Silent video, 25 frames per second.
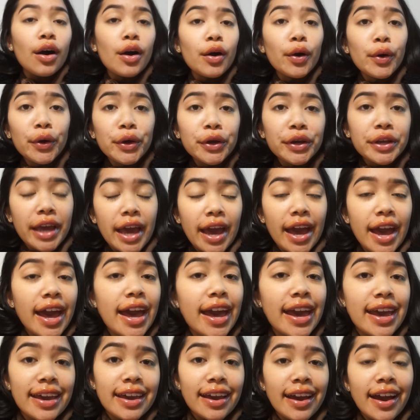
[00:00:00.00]

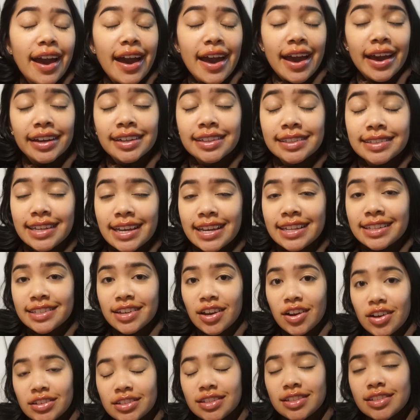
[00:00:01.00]
Okay, accents
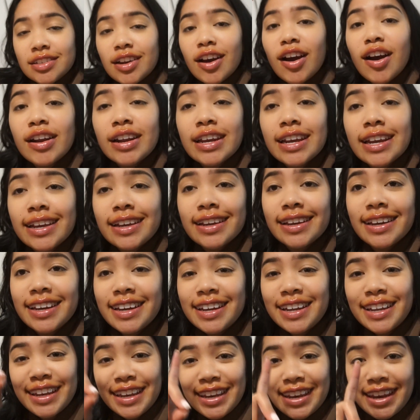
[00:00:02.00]
are starting
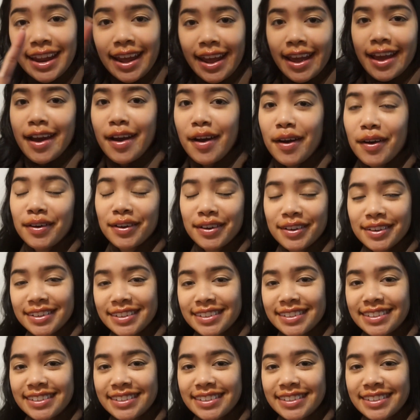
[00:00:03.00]
now.